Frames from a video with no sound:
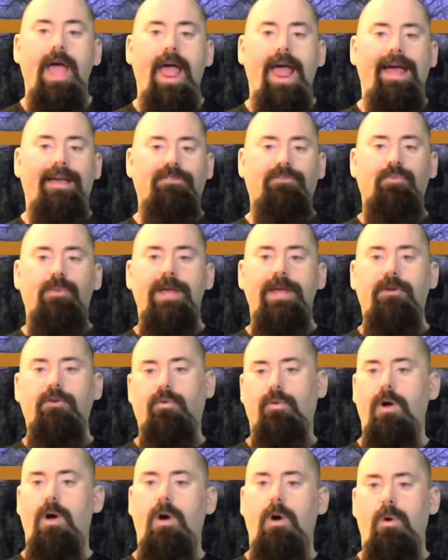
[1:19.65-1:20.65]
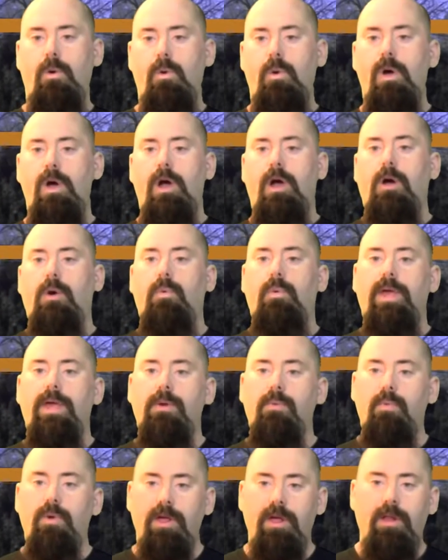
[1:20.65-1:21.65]
As we grow,
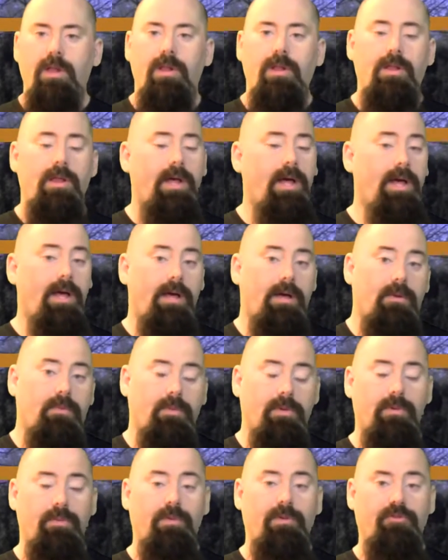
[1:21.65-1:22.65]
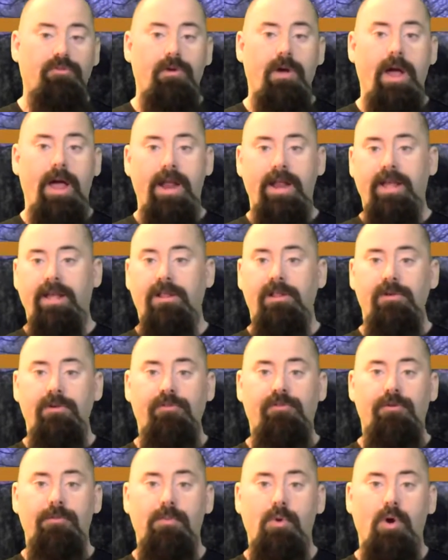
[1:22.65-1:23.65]
we will uh, we'll, we'll try and
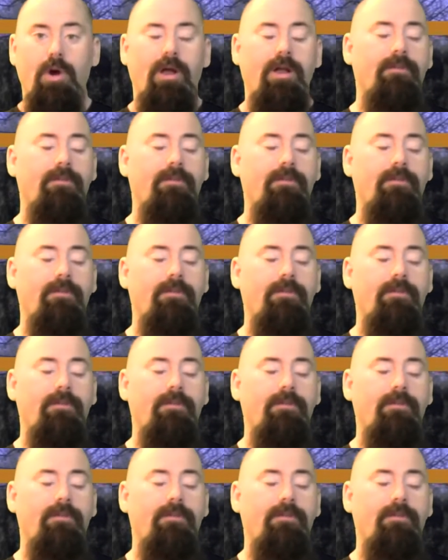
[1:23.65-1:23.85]
include you more.